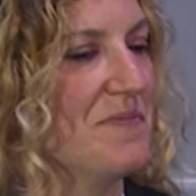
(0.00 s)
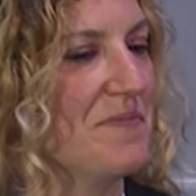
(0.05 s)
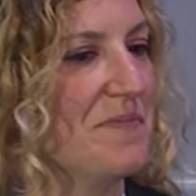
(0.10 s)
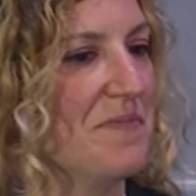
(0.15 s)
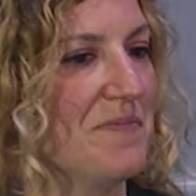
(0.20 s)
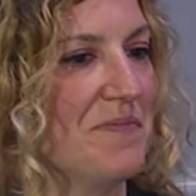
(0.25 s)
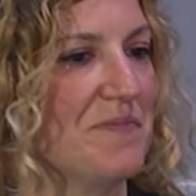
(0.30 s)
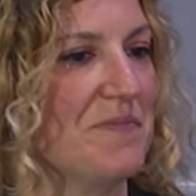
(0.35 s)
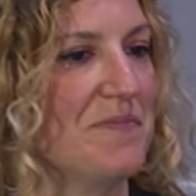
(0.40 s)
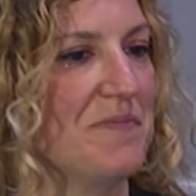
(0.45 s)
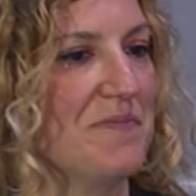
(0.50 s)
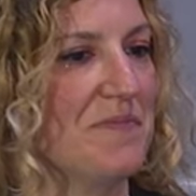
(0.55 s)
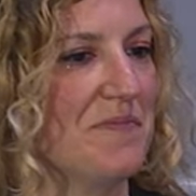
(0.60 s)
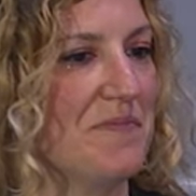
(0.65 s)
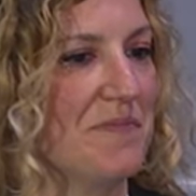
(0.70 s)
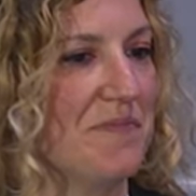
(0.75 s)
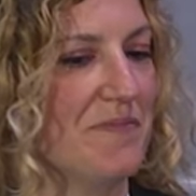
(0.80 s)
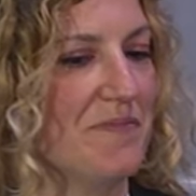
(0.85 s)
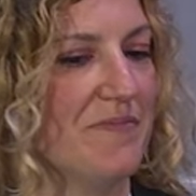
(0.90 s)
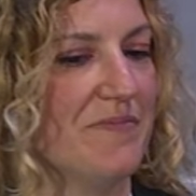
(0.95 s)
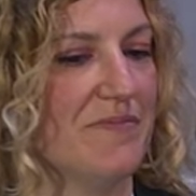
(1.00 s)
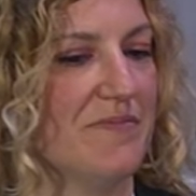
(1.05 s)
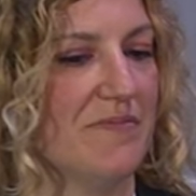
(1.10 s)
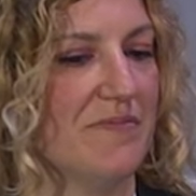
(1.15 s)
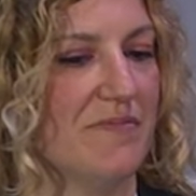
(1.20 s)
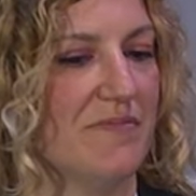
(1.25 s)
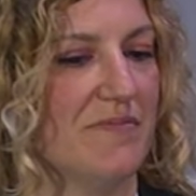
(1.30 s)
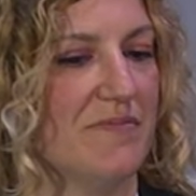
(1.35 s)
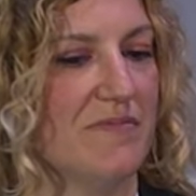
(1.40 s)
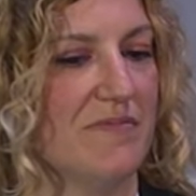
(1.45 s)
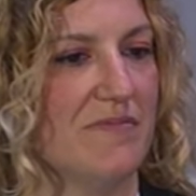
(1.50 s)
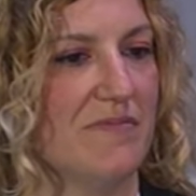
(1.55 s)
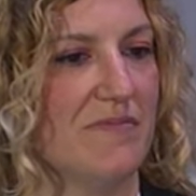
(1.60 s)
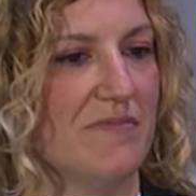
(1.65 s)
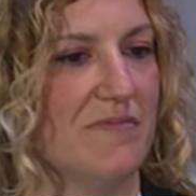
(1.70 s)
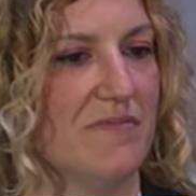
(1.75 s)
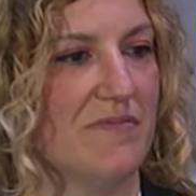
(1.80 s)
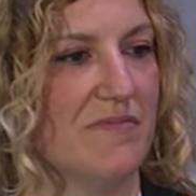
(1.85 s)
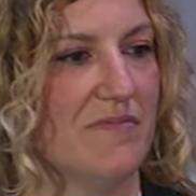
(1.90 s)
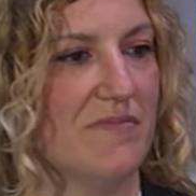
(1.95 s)

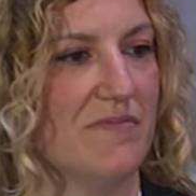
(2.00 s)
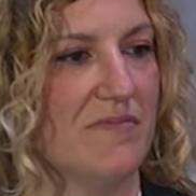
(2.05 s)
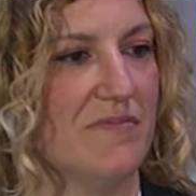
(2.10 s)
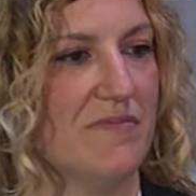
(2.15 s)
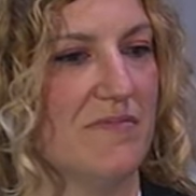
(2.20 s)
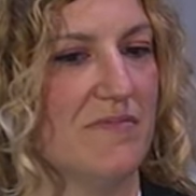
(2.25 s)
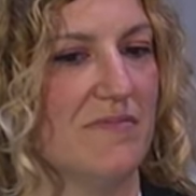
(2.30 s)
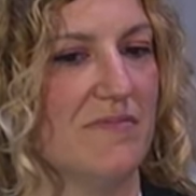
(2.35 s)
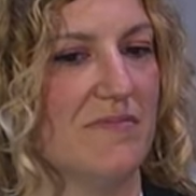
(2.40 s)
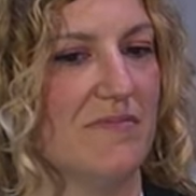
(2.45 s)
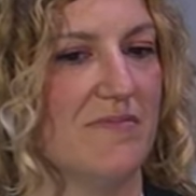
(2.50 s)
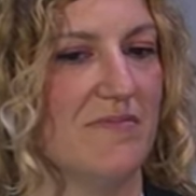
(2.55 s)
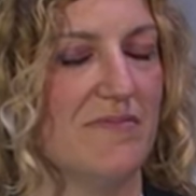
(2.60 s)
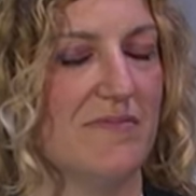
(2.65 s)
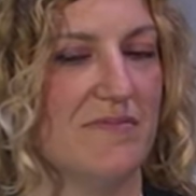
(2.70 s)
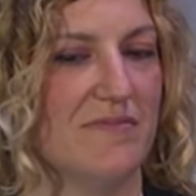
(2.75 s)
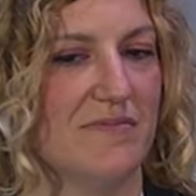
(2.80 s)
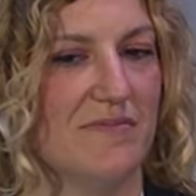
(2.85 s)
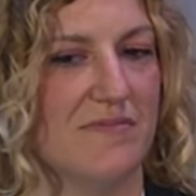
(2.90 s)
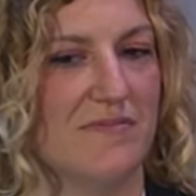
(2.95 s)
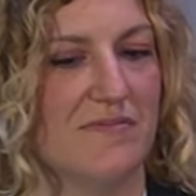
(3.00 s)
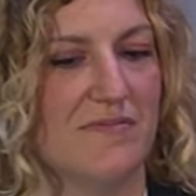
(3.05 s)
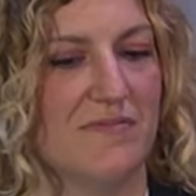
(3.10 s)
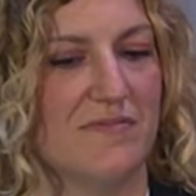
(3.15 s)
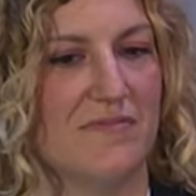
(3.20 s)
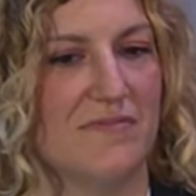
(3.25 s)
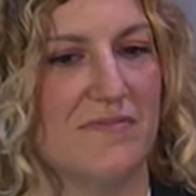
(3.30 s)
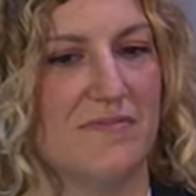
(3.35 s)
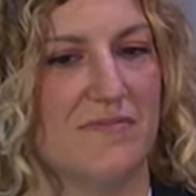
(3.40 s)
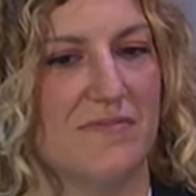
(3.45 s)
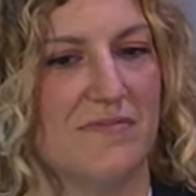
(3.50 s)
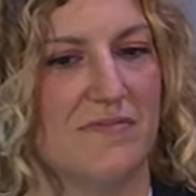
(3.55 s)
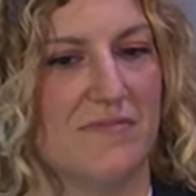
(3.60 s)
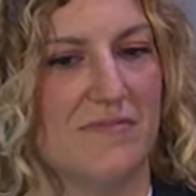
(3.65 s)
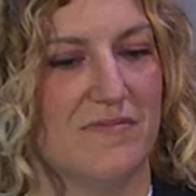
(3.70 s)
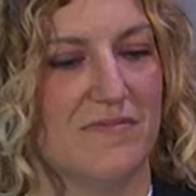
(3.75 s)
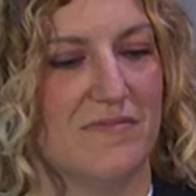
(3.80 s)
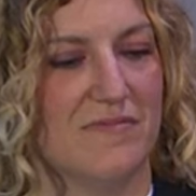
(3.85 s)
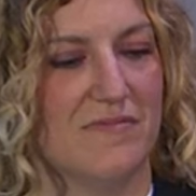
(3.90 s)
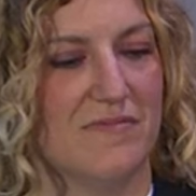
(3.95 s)

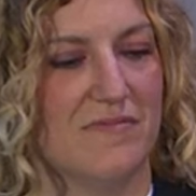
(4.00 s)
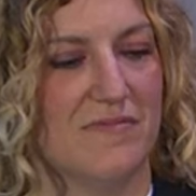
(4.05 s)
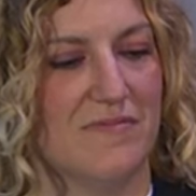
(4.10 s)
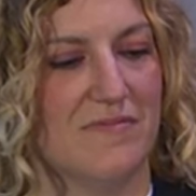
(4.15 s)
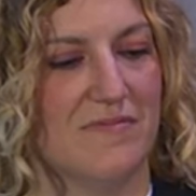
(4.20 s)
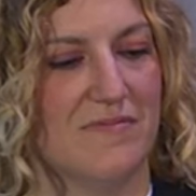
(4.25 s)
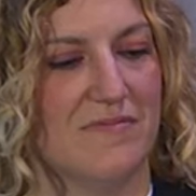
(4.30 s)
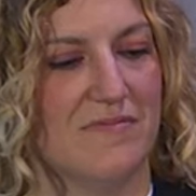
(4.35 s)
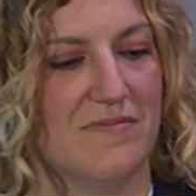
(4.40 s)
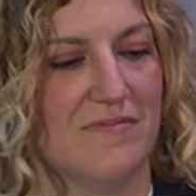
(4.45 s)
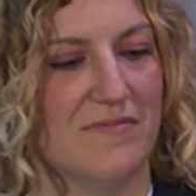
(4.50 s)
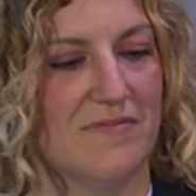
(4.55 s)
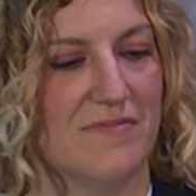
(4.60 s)
The person shown says nothing.